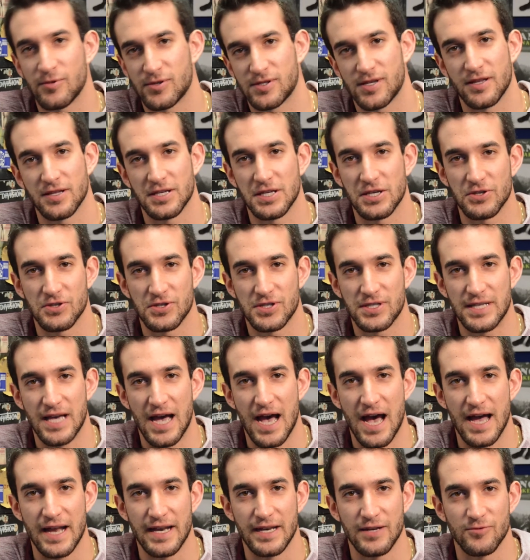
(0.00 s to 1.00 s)
was on the other
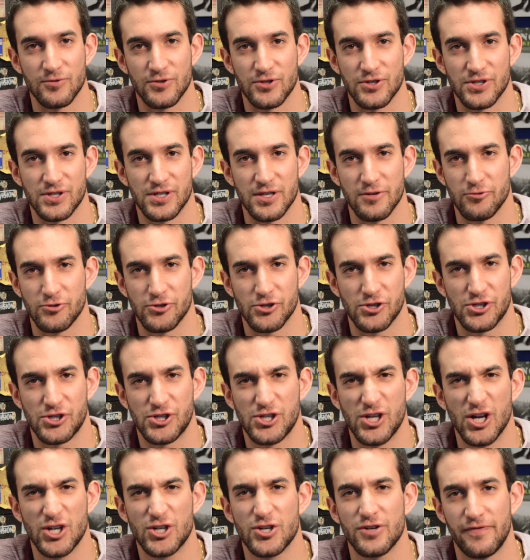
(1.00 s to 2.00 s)
side. It was just, it was just
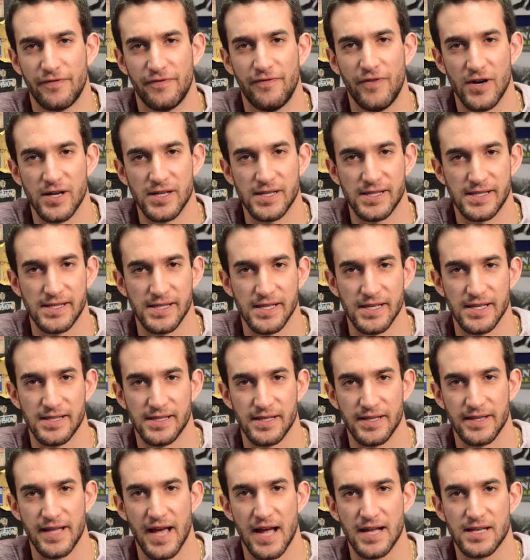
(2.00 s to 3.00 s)
such a fun
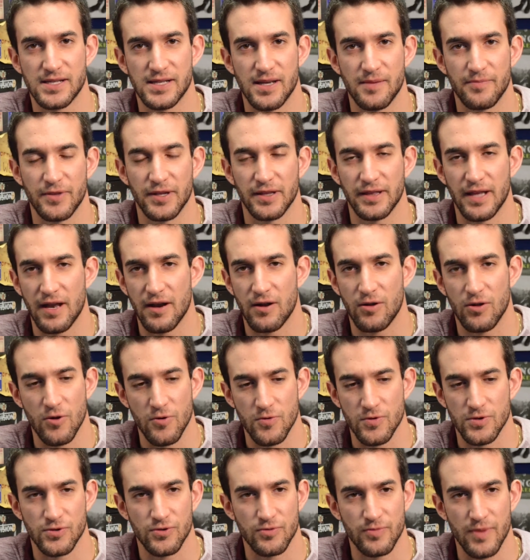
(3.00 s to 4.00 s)
season. That's something that I'll
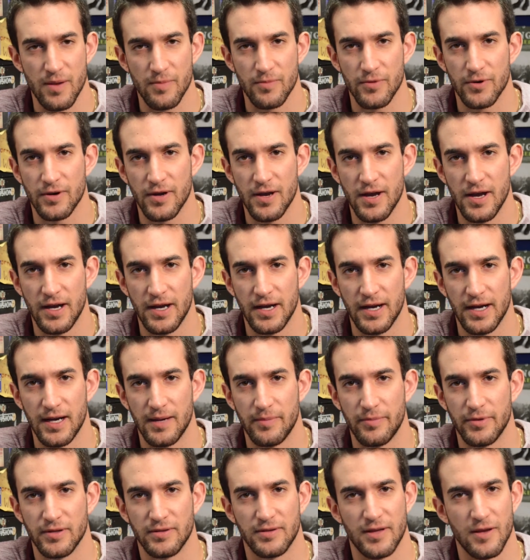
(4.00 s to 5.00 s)
always remember. Uh,
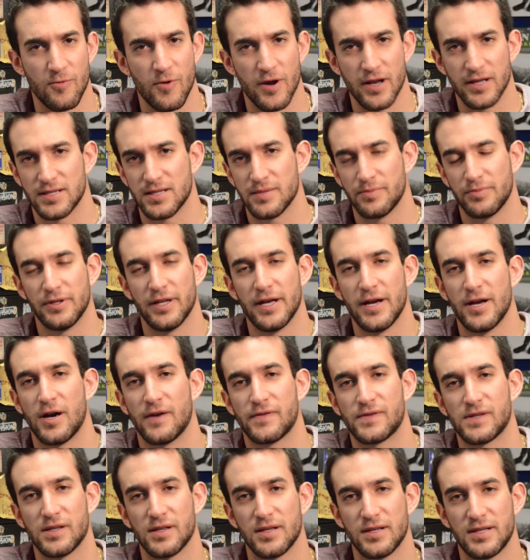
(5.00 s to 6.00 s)
but they went up to
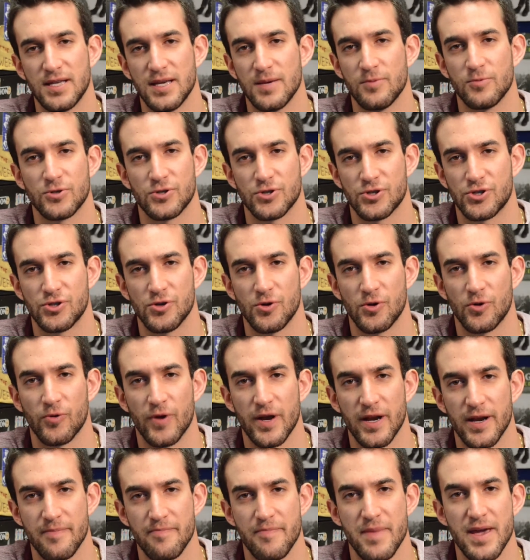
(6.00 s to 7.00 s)
playoffs, and the team was just so
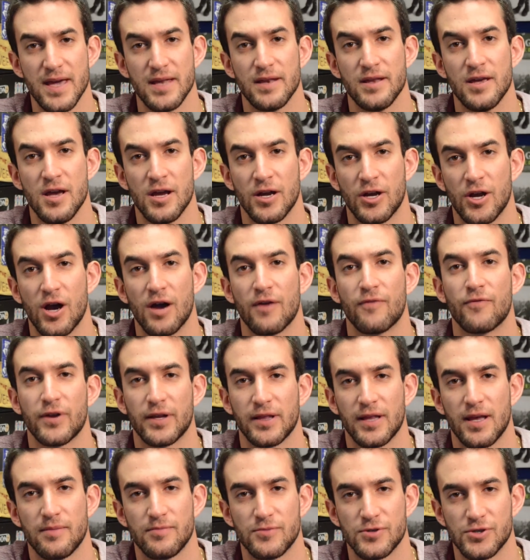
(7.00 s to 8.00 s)
great, and me covering
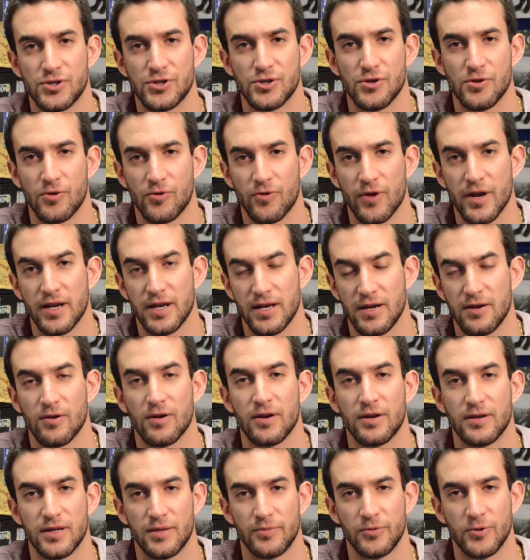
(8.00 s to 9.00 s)
them was so great here in the U S